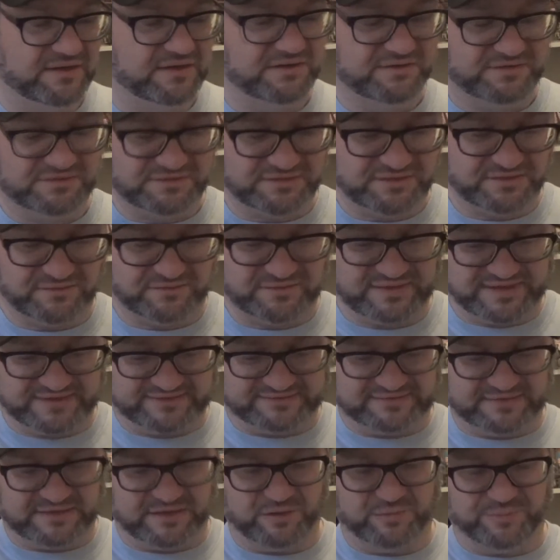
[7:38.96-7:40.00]
So
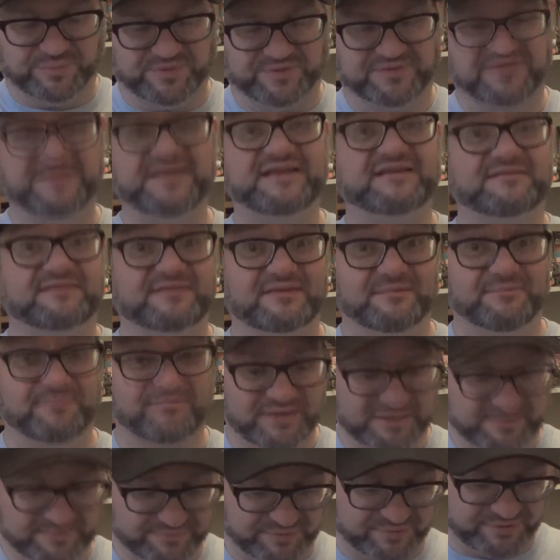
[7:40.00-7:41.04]
let's open this
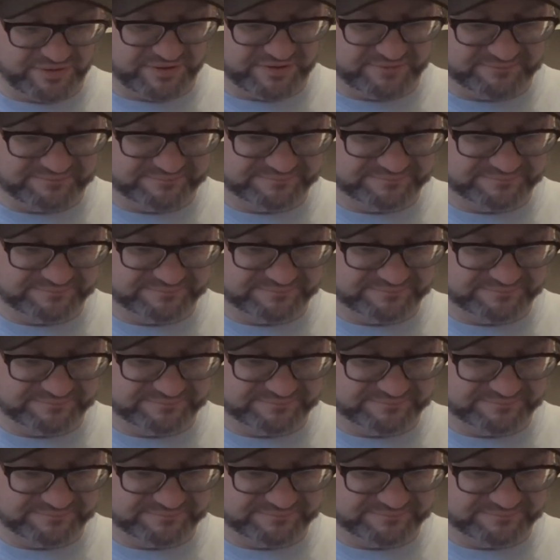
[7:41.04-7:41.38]
bad boy.